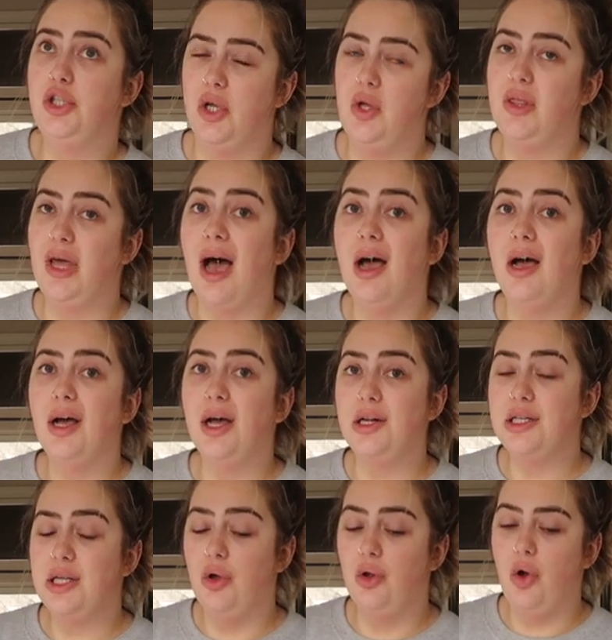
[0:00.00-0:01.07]
do that
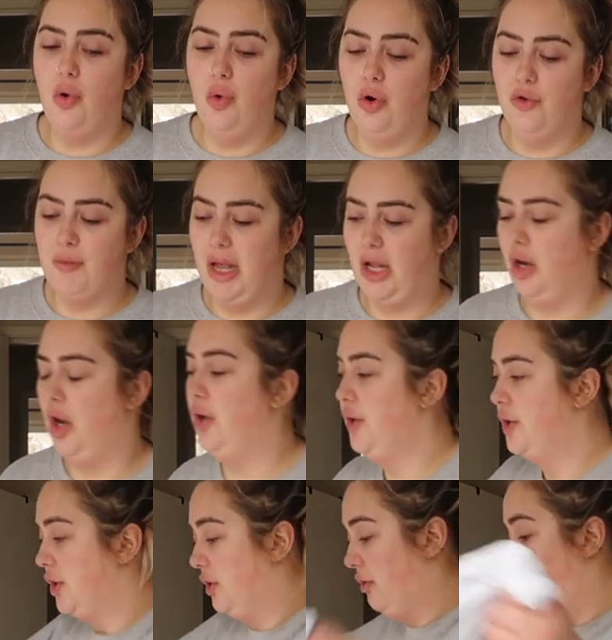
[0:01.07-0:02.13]
until all of my
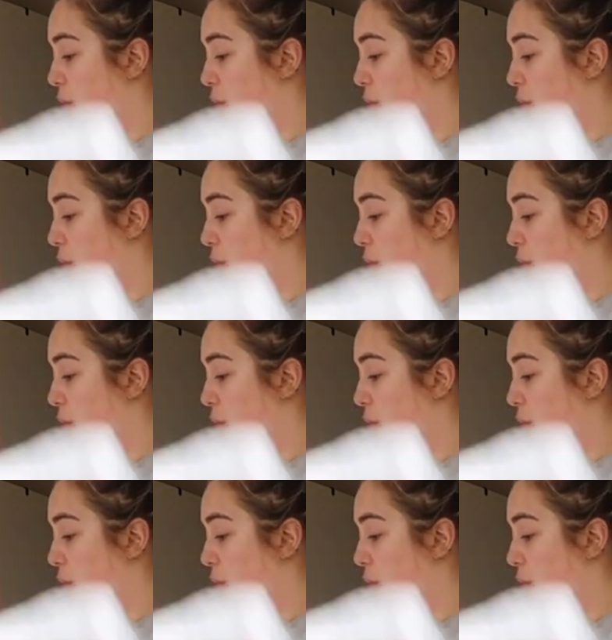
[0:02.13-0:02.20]
clothes are